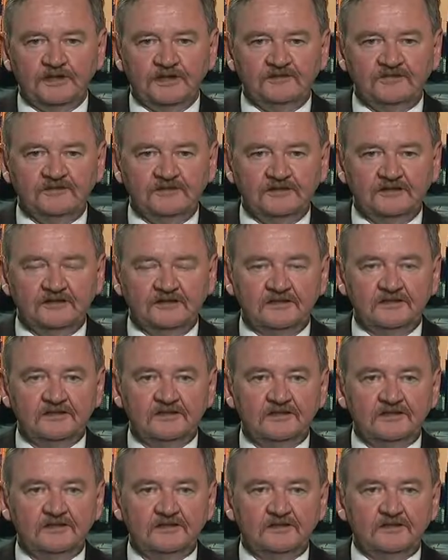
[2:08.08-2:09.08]
next year
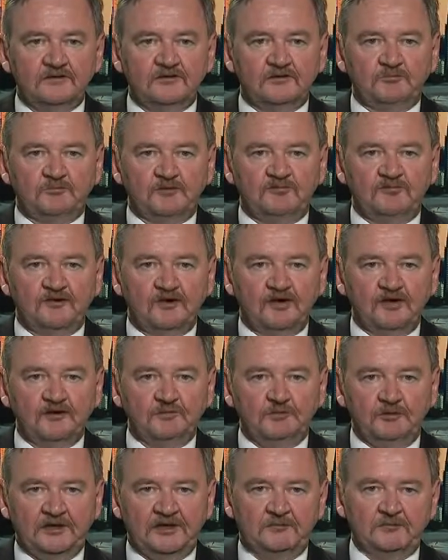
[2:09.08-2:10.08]
to
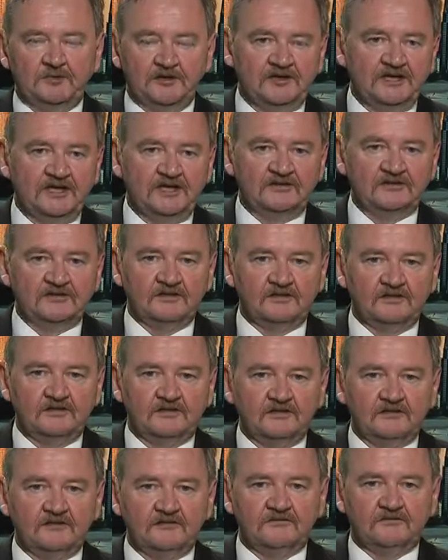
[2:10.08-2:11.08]
provide better protection
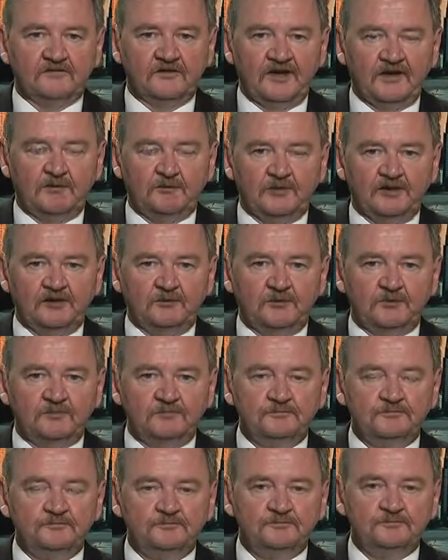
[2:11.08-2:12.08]
for our
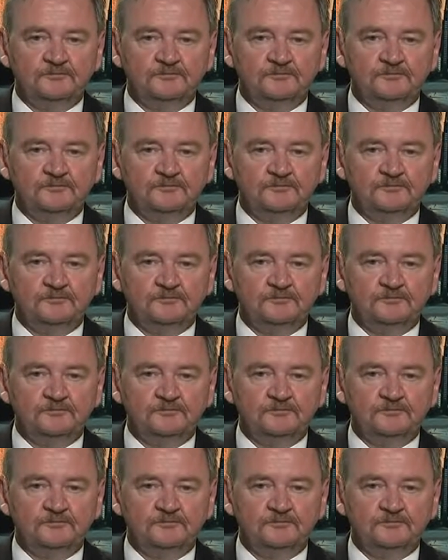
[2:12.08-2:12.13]
people.